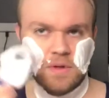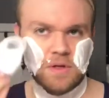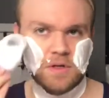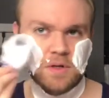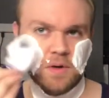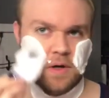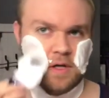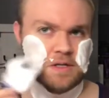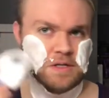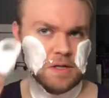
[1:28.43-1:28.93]

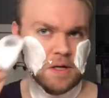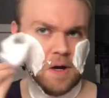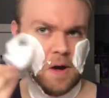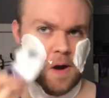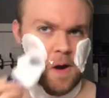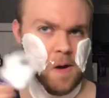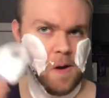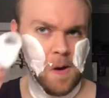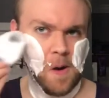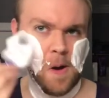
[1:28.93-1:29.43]
So it's
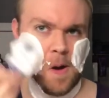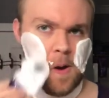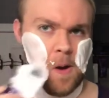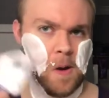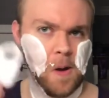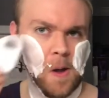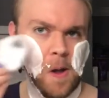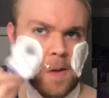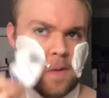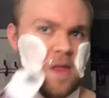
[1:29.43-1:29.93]
a,
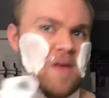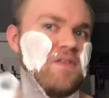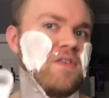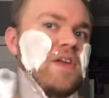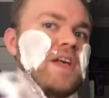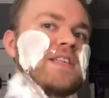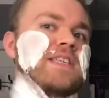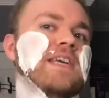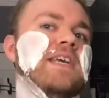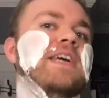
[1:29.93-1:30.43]

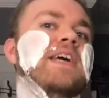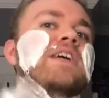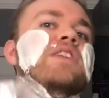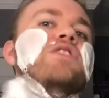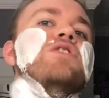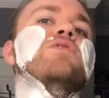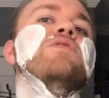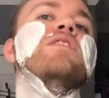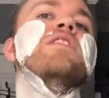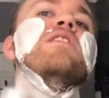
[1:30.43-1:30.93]
definitely has a kick
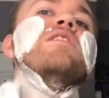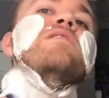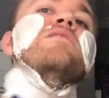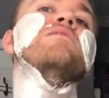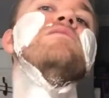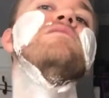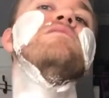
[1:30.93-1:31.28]
to it.